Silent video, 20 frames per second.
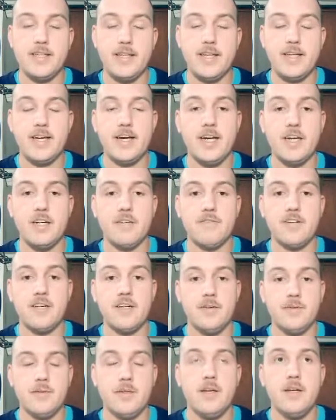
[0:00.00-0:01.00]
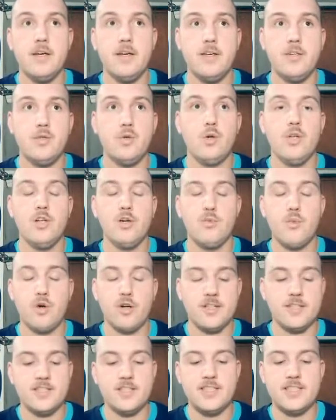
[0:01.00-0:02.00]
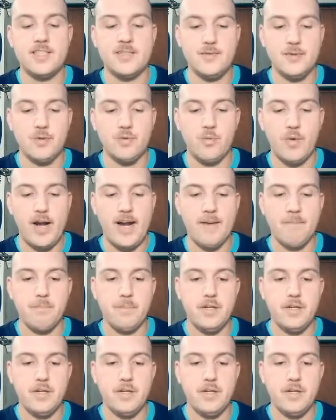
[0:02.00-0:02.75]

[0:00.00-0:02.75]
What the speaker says: They kind of can do a little more consistent with ramp,